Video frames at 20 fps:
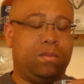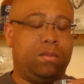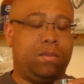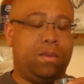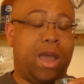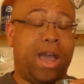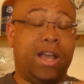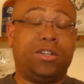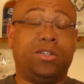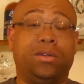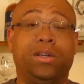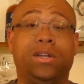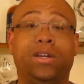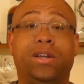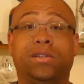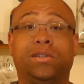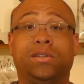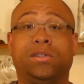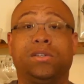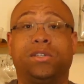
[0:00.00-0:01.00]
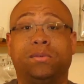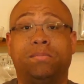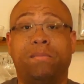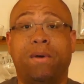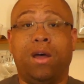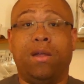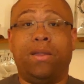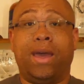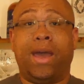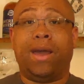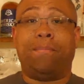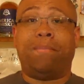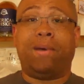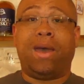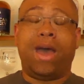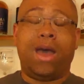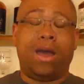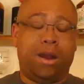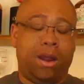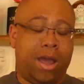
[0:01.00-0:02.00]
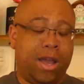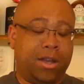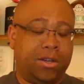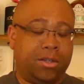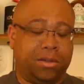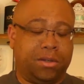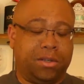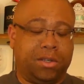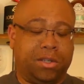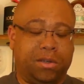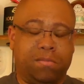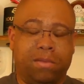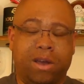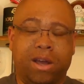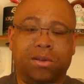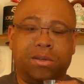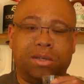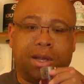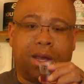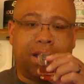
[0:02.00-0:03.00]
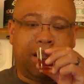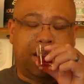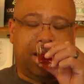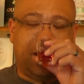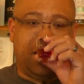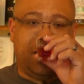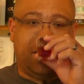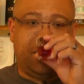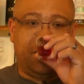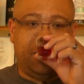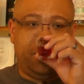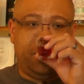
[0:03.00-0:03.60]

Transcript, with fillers: It actually doesn't smell that bad. It actually smells like a